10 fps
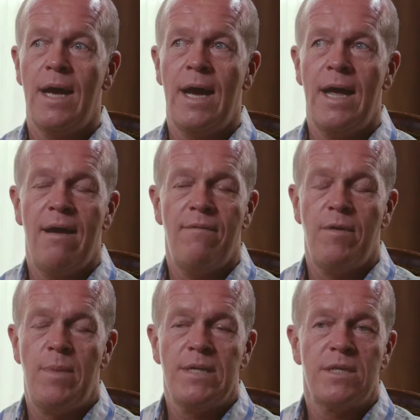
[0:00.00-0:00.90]
I have
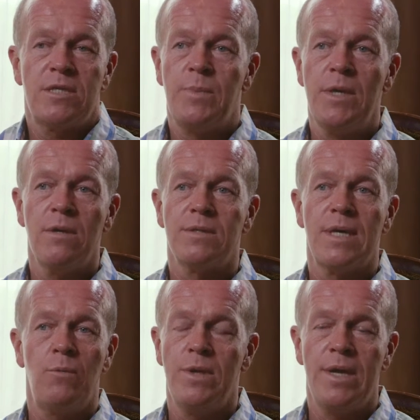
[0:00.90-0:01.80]
the best
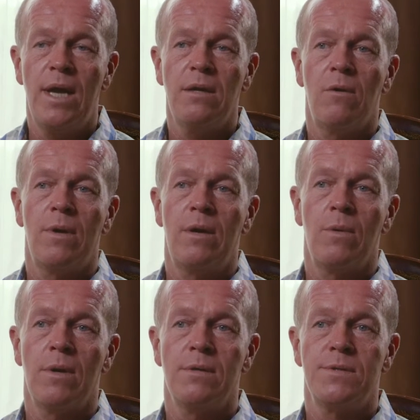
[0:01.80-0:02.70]
experience. I would not go
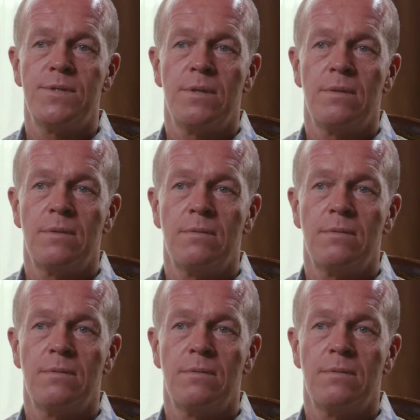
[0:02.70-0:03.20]
anywhere else.